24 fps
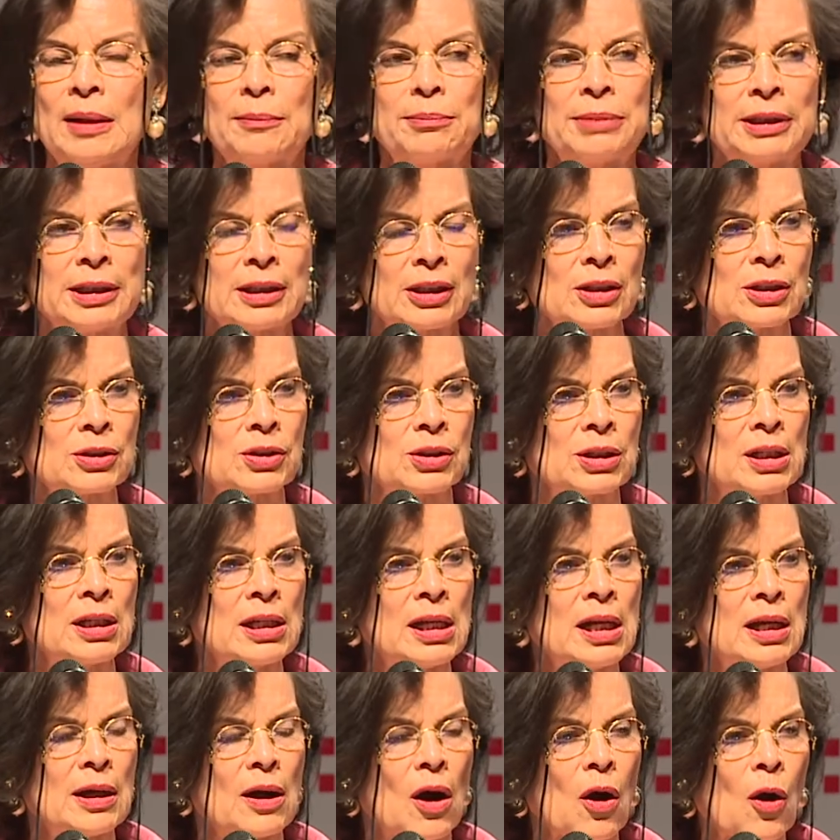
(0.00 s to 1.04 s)
Because
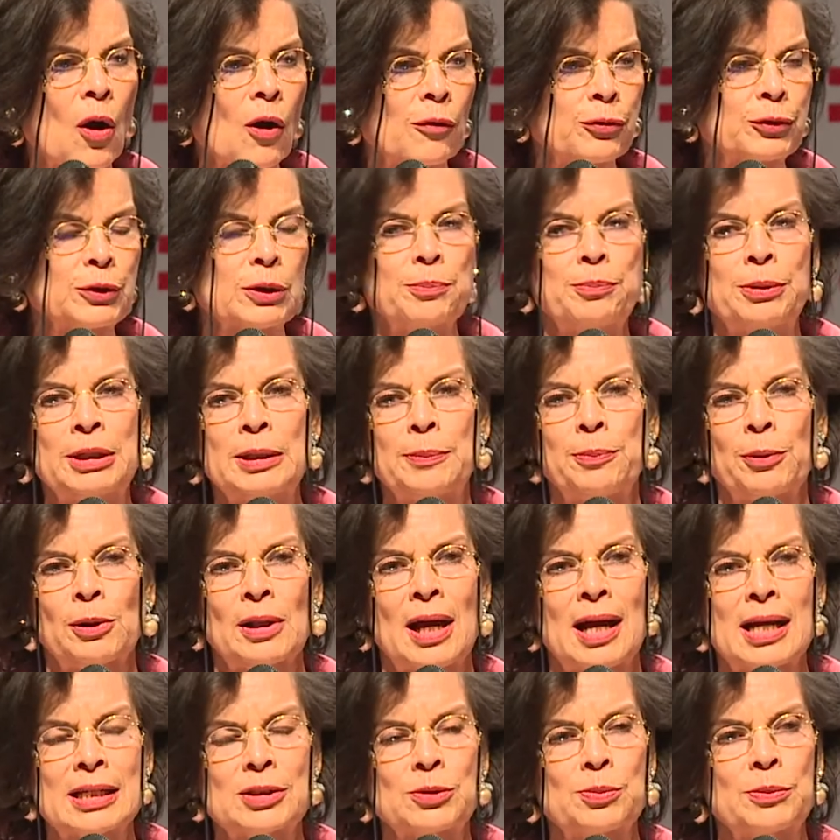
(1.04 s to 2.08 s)
often people
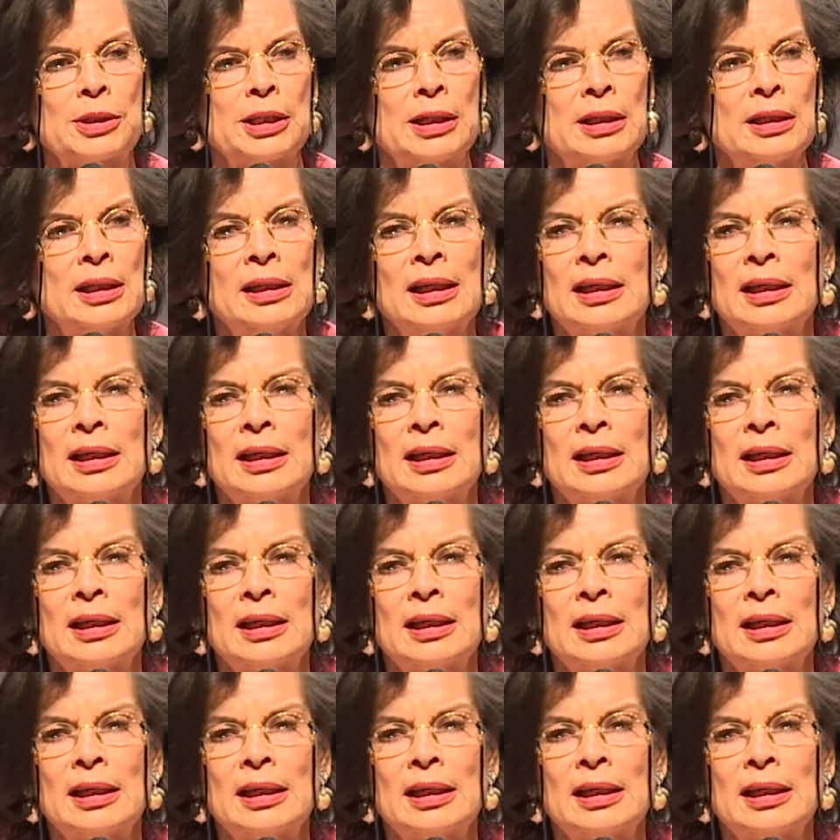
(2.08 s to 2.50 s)
ask me,